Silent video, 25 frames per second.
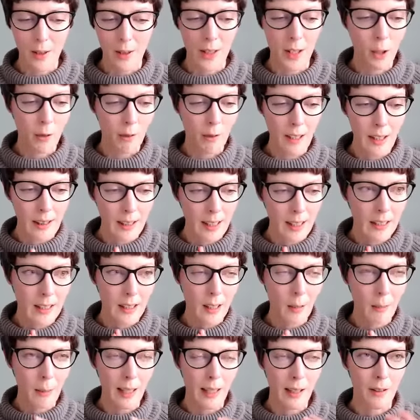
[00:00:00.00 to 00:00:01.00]
And the great thing
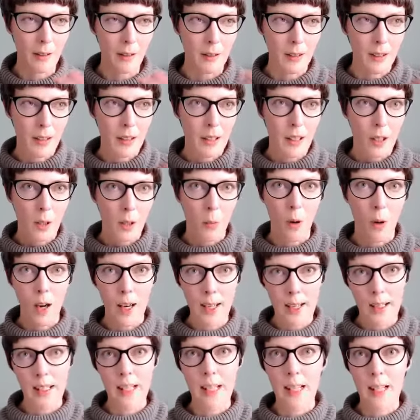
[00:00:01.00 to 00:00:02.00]
about what
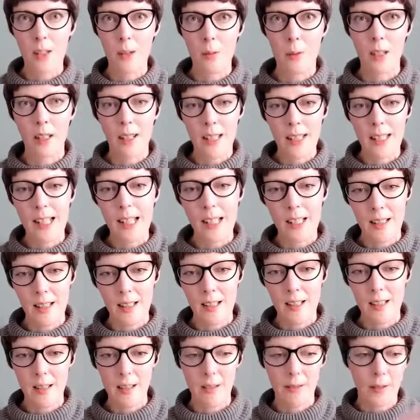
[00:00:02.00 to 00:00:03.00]
I teach when I teach
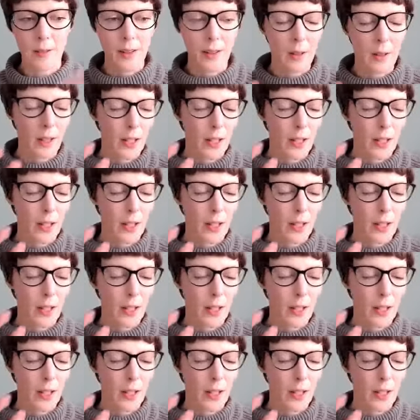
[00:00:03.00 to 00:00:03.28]
this stuff and